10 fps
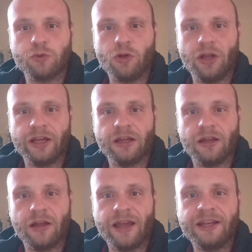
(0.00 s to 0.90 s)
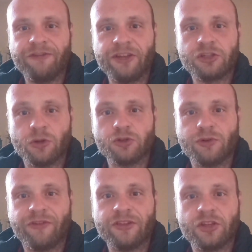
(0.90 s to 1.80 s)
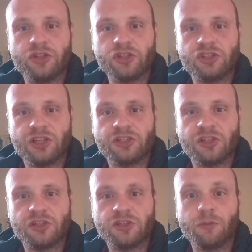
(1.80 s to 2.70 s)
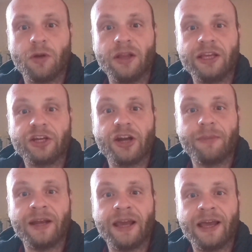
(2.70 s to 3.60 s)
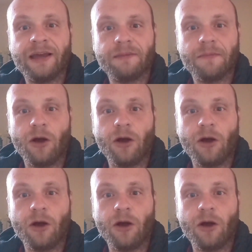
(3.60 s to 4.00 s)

within the justice system will incriminate